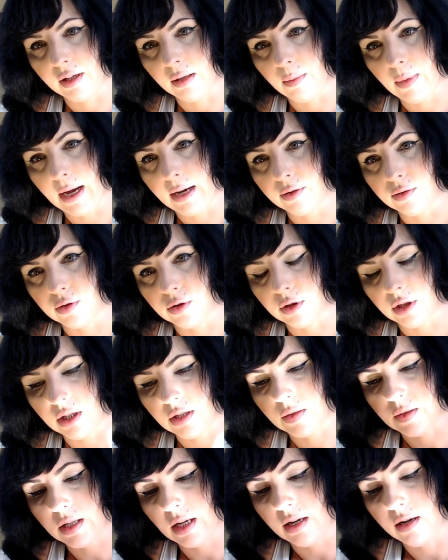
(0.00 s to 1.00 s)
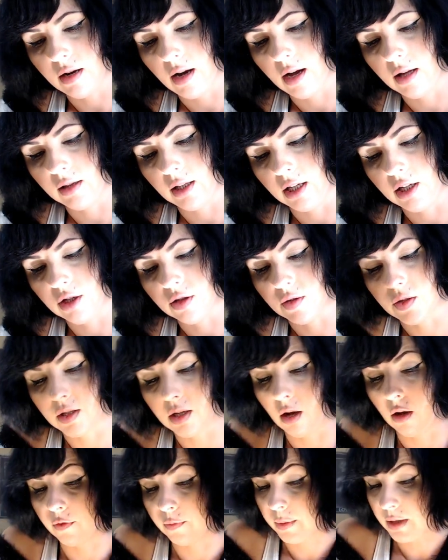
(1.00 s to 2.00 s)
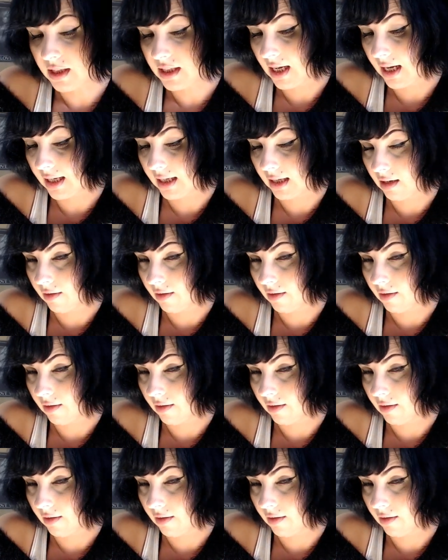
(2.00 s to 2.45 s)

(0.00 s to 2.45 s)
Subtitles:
boundaries and not let yourself be taken